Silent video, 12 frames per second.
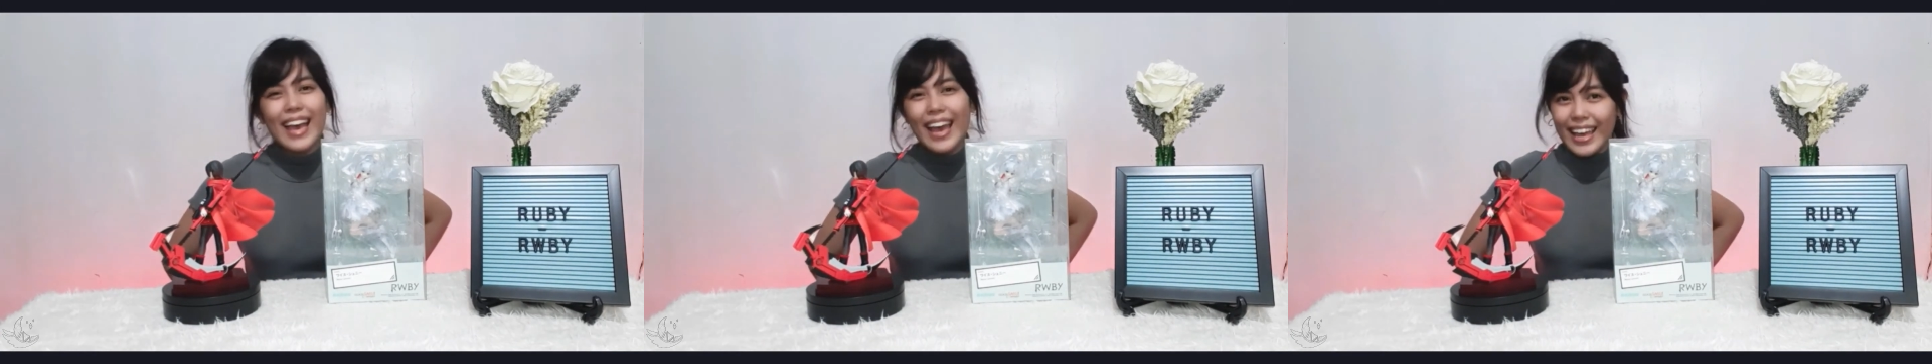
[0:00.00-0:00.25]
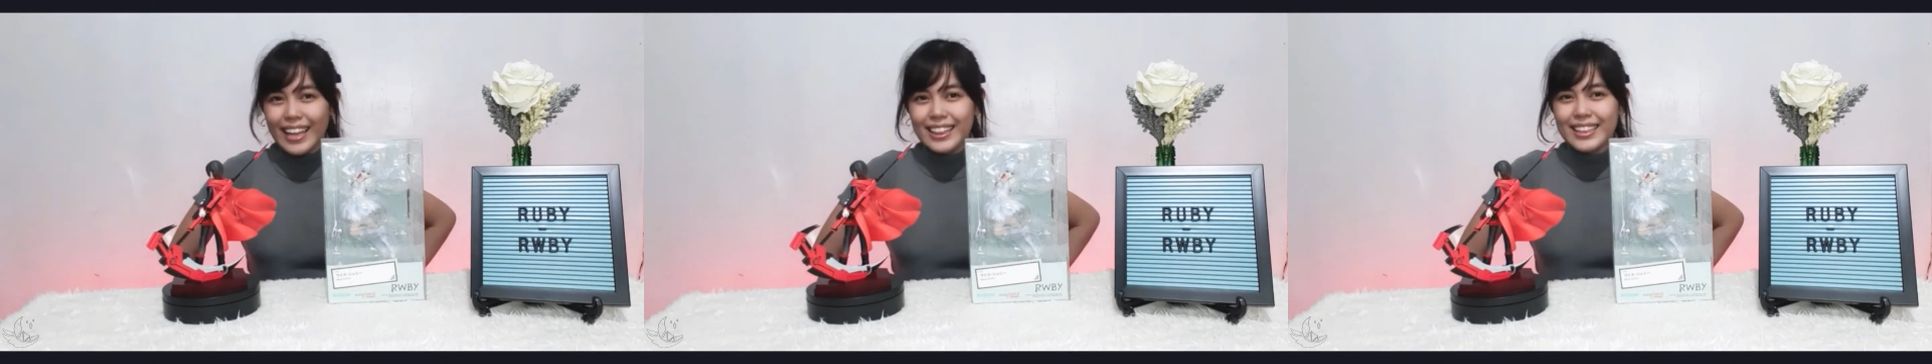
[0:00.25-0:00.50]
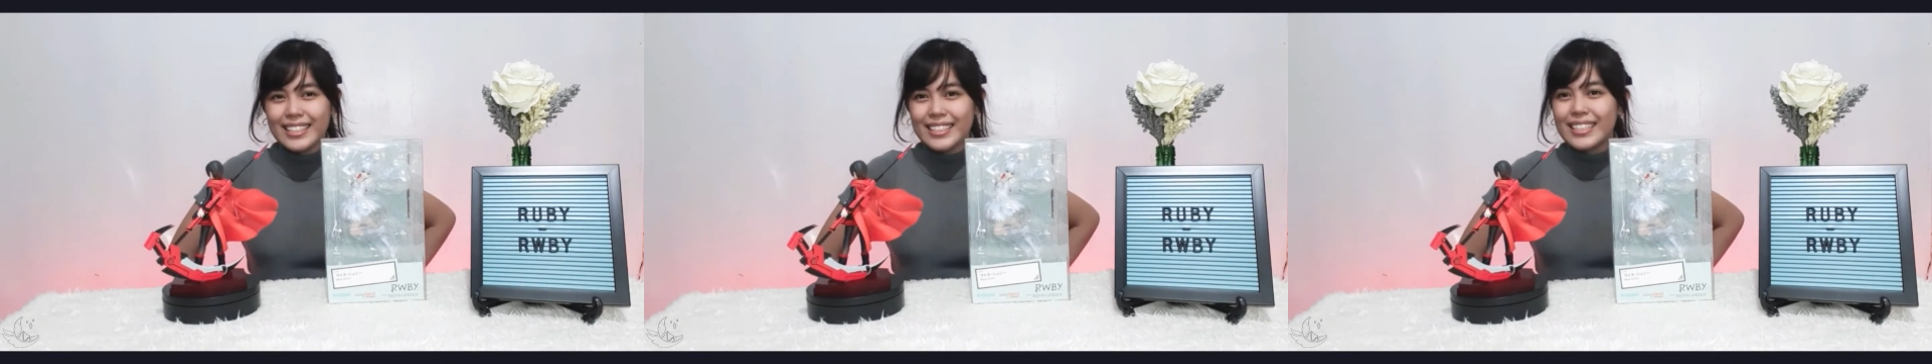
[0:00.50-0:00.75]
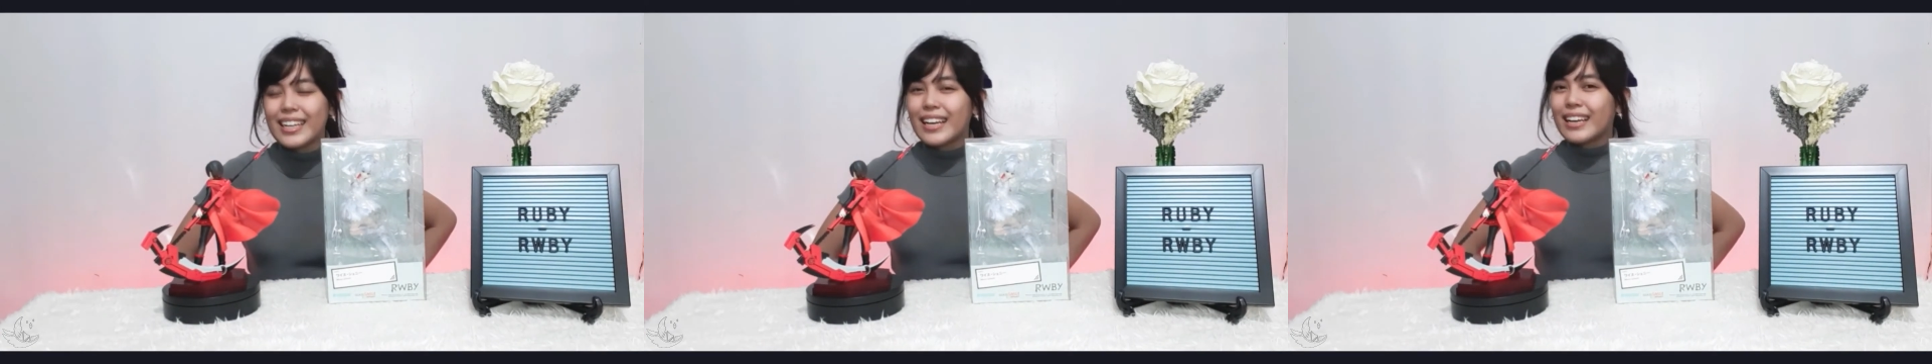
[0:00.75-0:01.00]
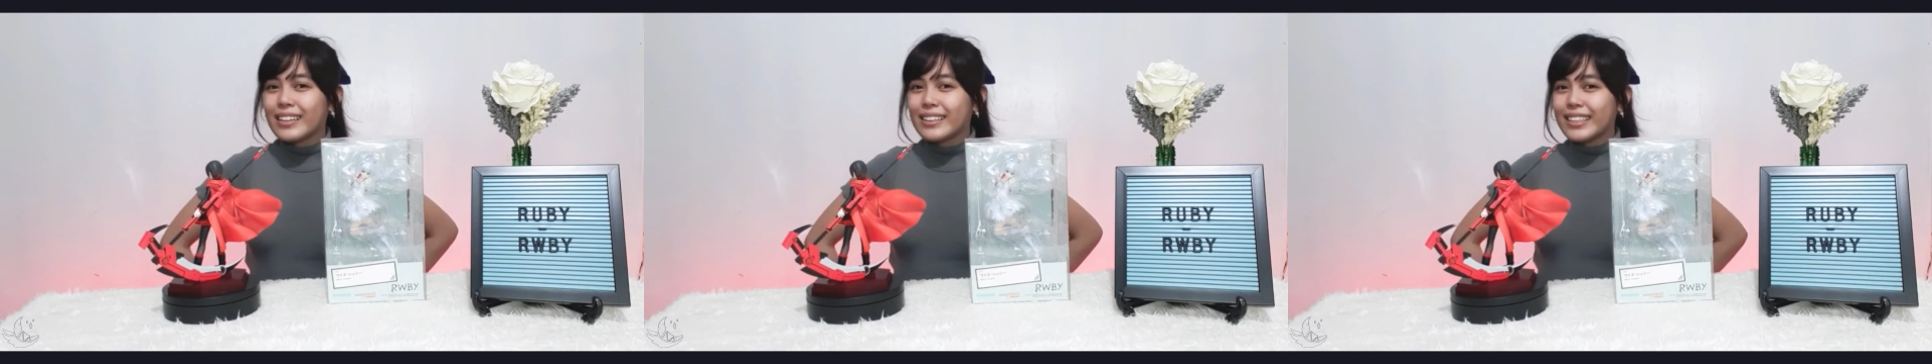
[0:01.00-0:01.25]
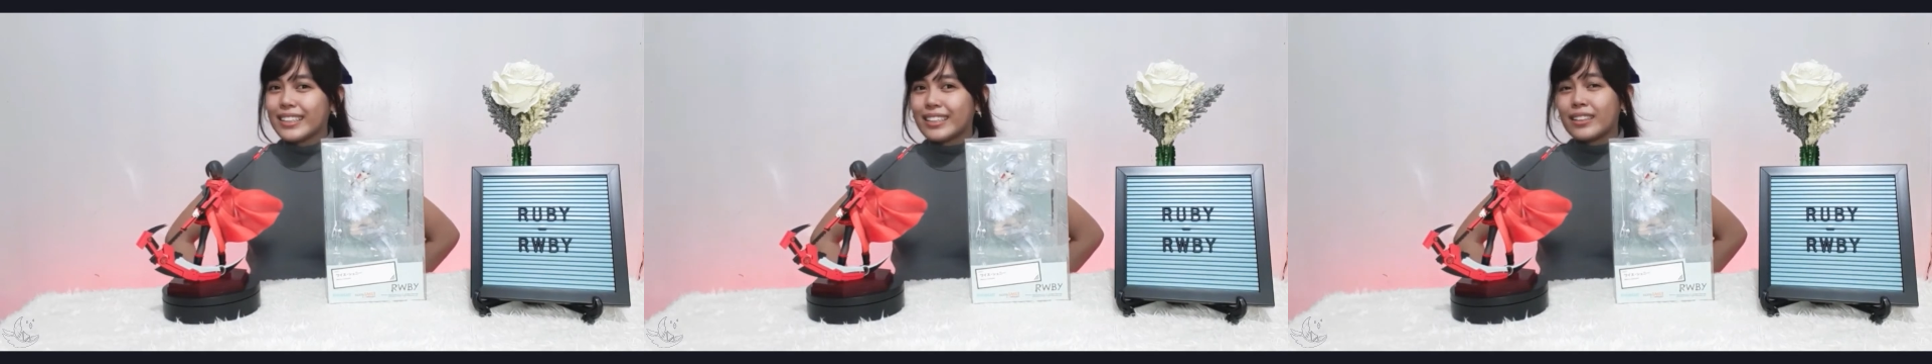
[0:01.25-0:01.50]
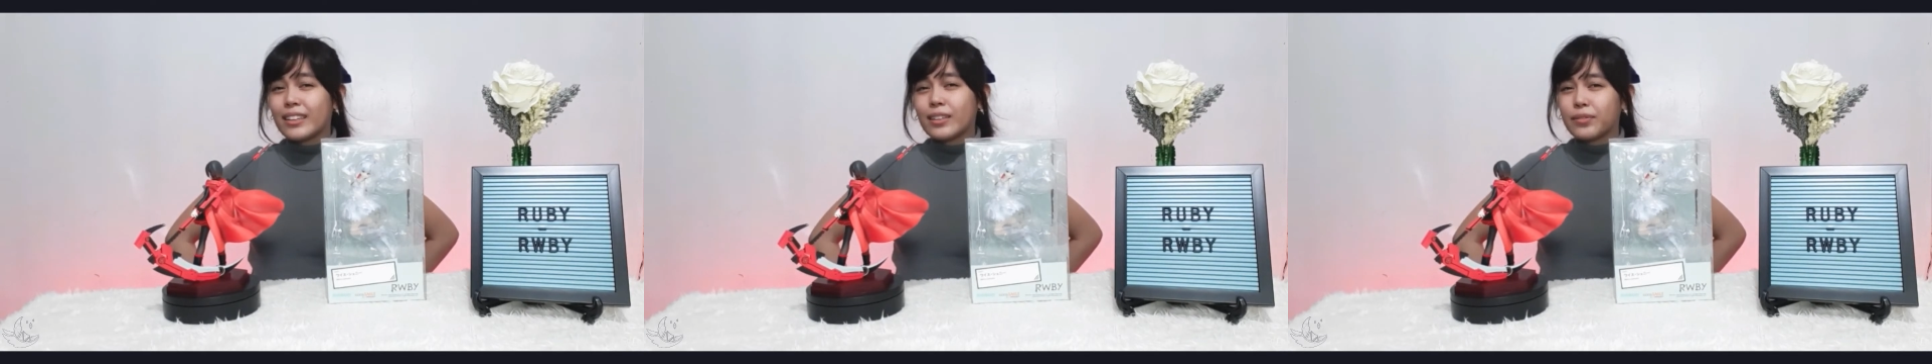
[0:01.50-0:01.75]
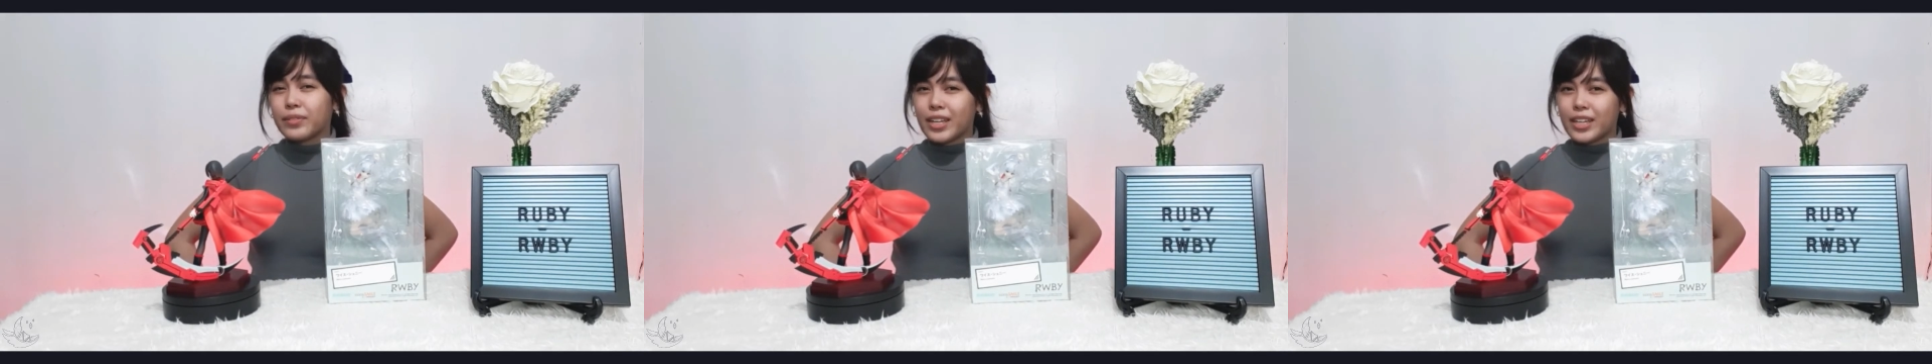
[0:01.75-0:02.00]
and click that
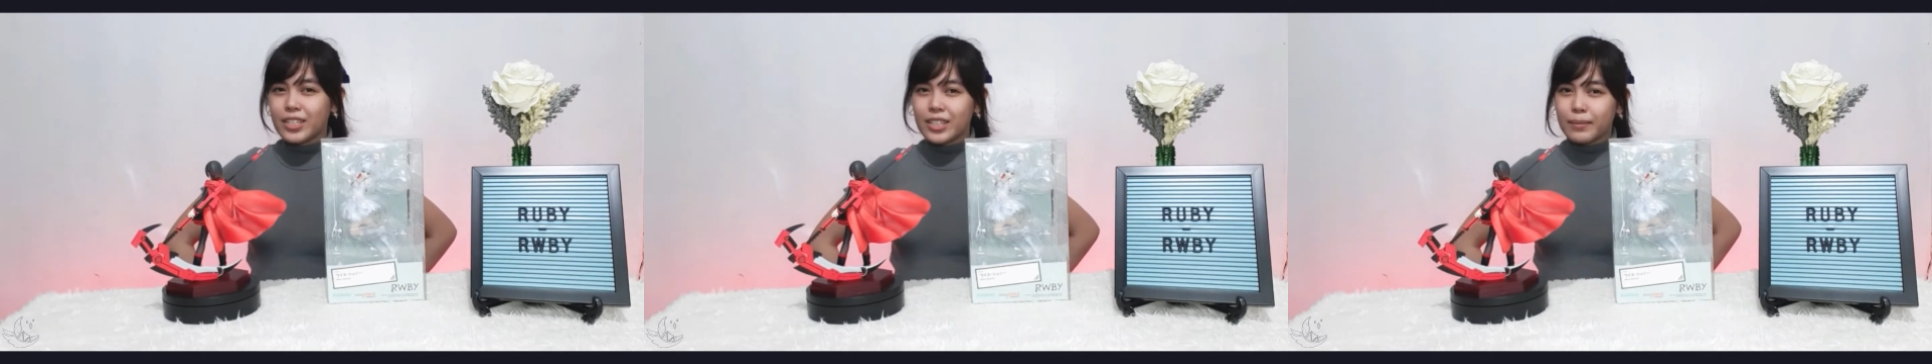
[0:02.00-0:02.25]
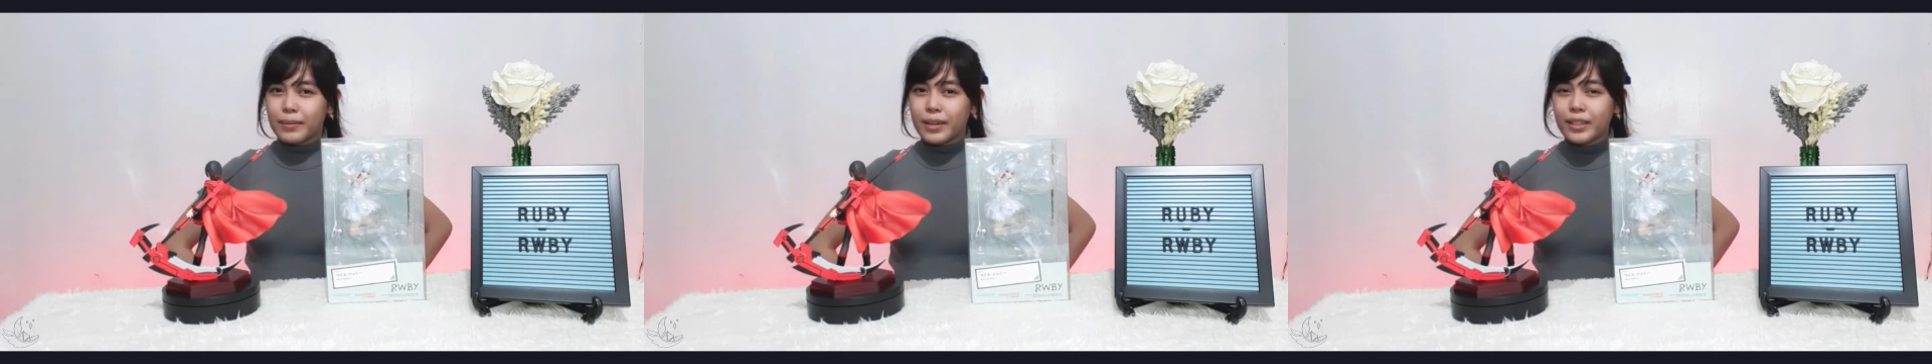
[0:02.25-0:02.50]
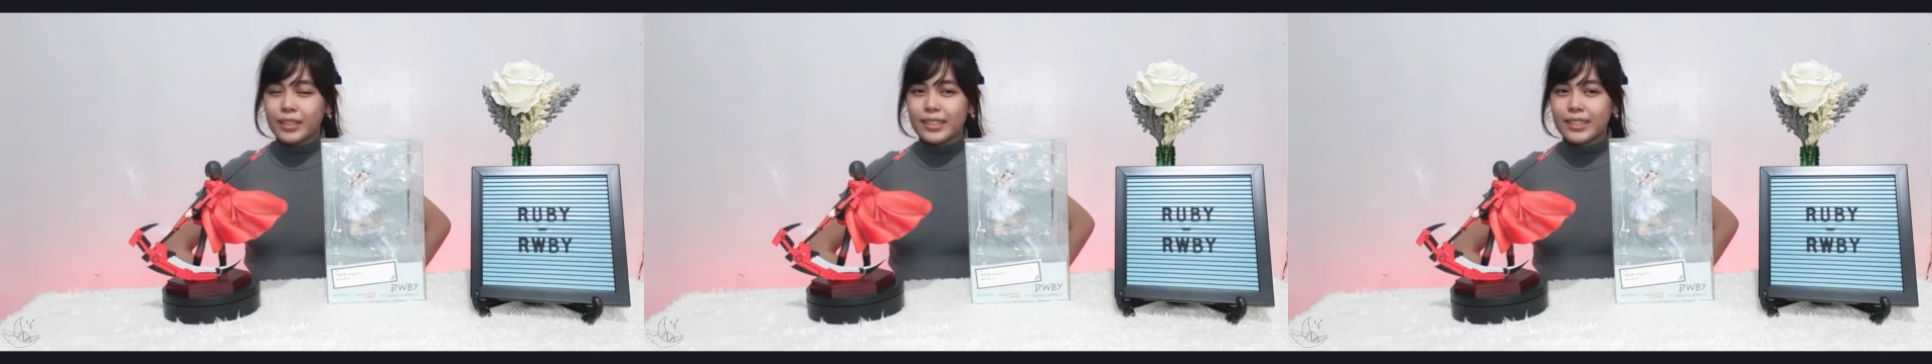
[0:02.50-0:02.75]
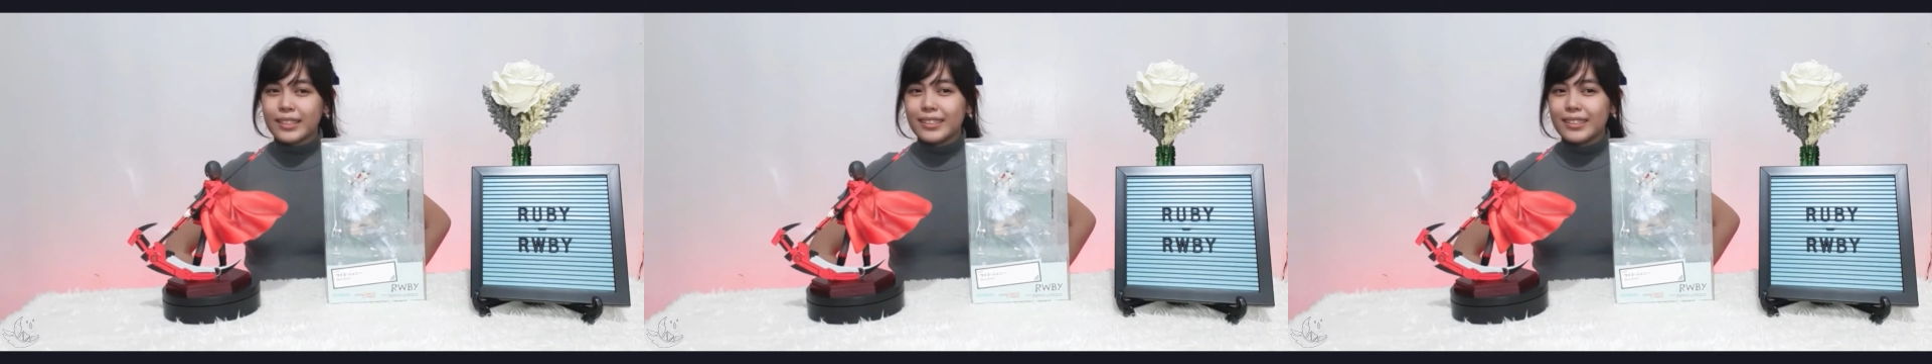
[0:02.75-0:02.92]
notification button